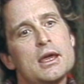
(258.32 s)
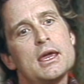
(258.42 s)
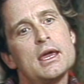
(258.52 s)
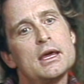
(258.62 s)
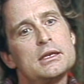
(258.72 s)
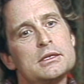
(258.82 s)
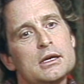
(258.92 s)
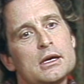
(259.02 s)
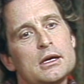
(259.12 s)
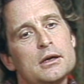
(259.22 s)
and
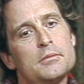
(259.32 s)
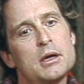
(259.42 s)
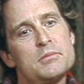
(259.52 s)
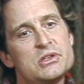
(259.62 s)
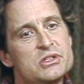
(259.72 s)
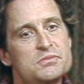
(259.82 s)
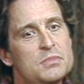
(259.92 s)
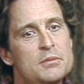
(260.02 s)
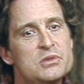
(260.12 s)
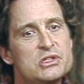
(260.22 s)
I miss
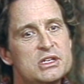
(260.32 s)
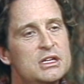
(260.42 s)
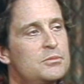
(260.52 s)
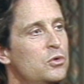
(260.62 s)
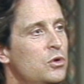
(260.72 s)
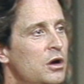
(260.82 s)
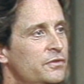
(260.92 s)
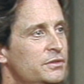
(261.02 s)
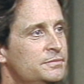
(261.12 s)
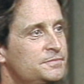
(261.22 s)
seeing him more
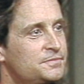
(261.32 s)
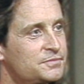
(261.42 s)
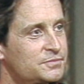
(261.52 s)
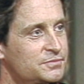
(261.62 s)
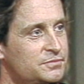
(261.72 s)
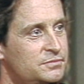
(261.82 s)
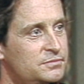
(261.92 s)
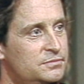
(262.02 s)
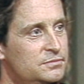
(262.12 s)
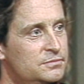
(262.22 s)
often. Do you have an
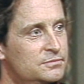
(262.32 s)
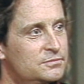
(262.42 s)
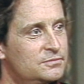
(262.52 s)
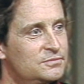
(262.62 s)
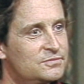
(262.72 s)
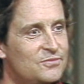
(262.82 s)
American Express card?